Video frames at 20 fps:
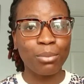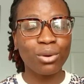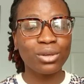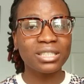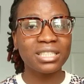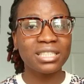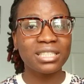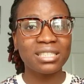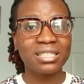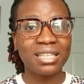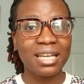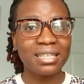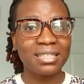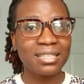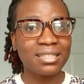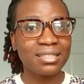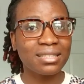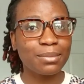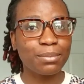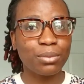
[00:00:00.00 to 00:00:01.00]
poured it inside
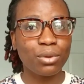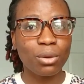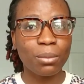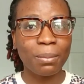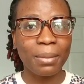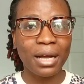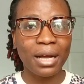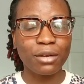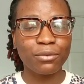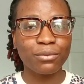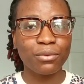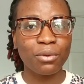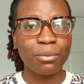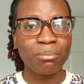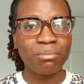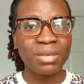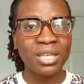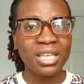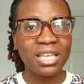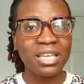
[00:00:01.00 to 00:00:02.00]
a Ziploc bag for
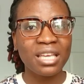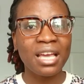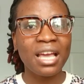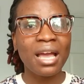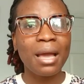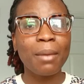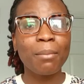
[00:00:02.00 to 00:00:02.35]
me.